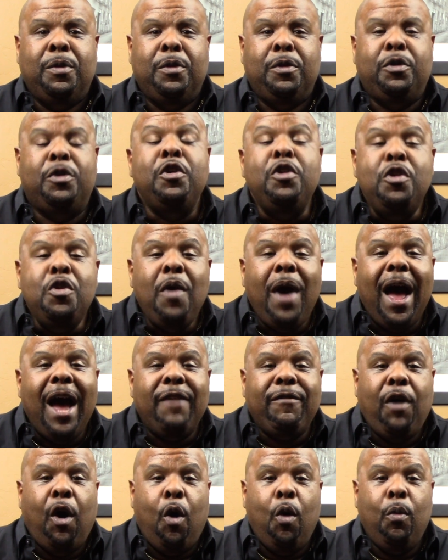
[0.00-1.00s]
Do you
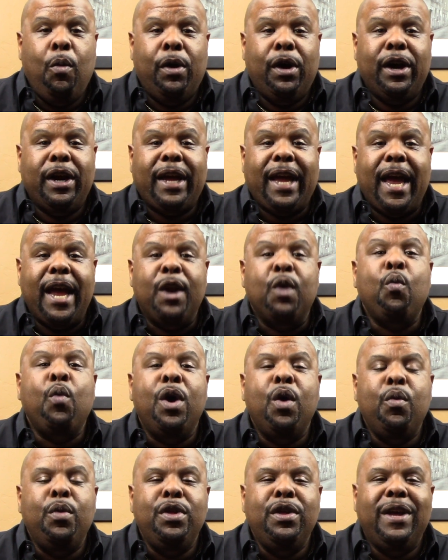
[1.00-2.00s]
have homework, and
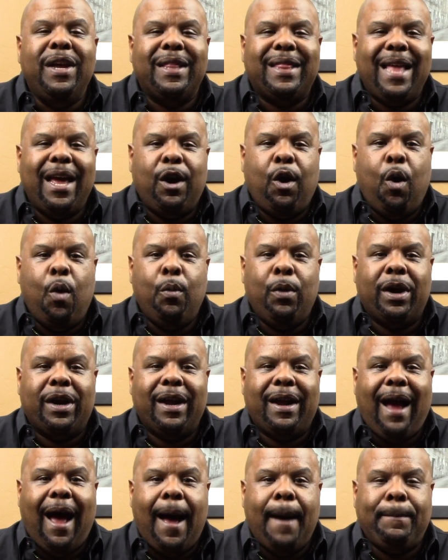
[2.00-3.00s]
when will you get that homework
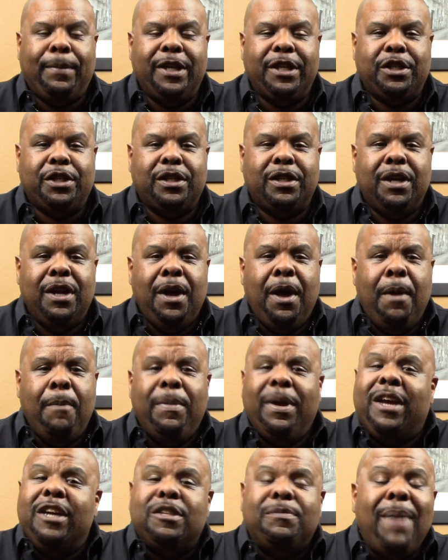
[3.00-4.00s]
accomplished?
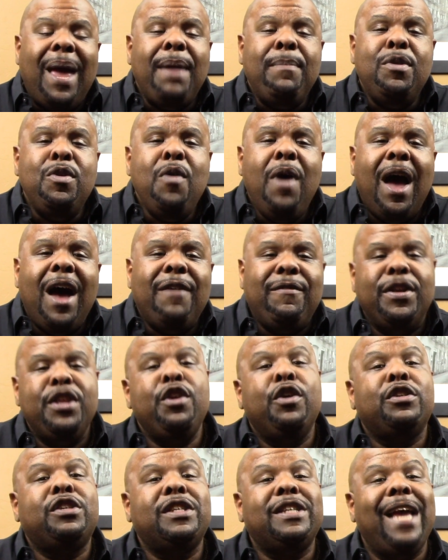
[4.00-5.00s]
Because maybe you have in
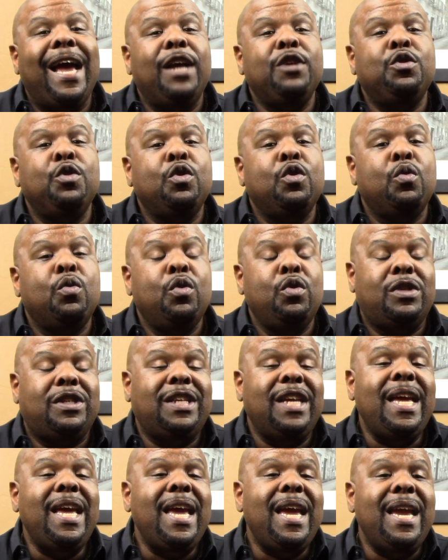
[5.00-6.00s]
your scheduled
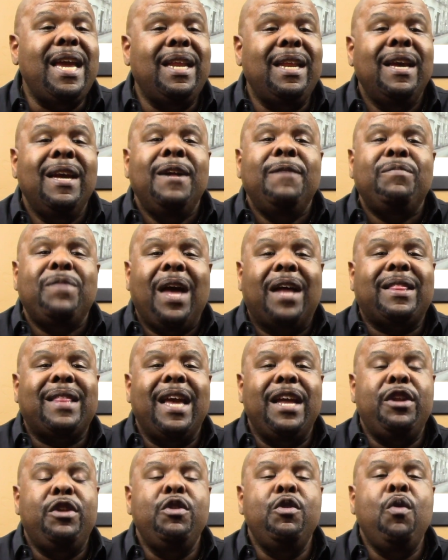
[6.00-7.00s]
routine that
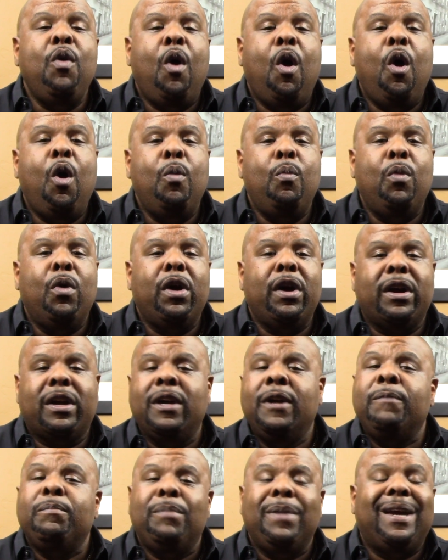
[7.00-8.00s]
they do
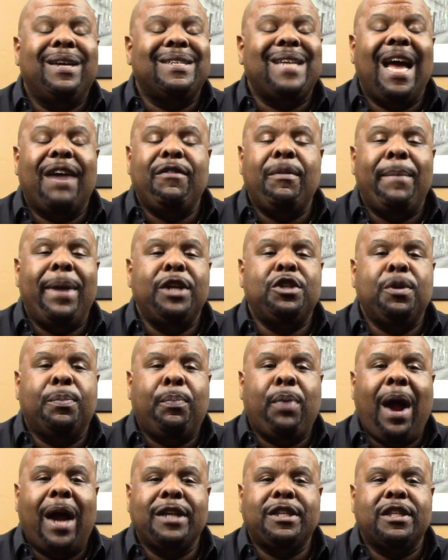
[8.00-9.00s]
homework because they have a major
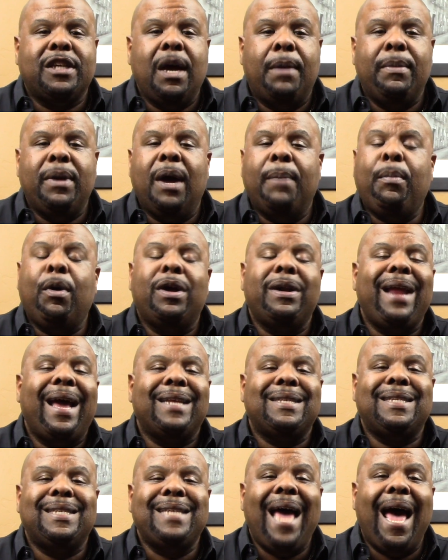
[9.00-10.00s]
project coming up on
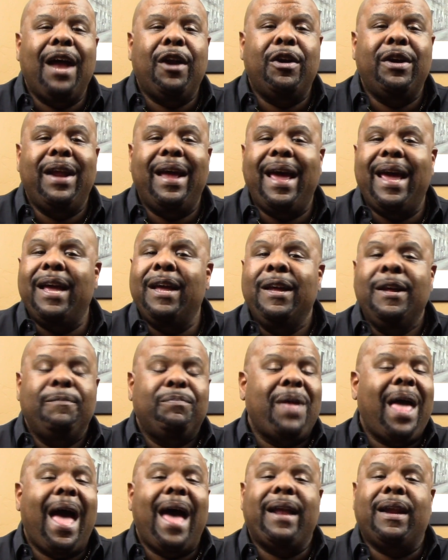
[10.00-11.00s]
that Saturday
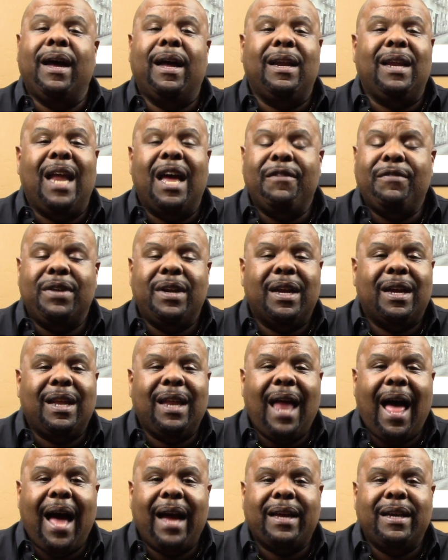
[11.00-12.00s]
at 11
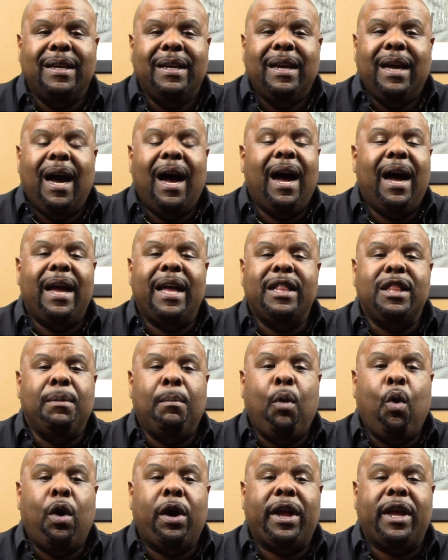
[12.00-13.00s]
o'clock in the
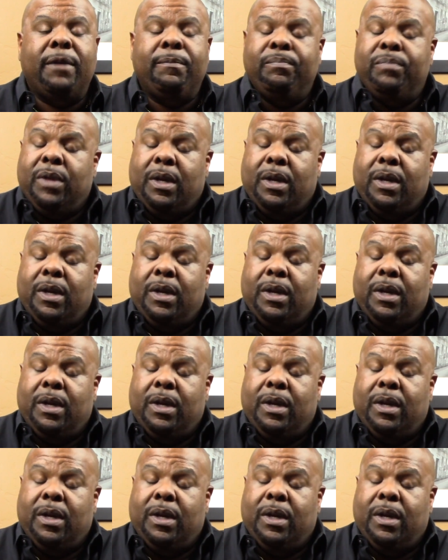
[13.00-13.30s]
morning.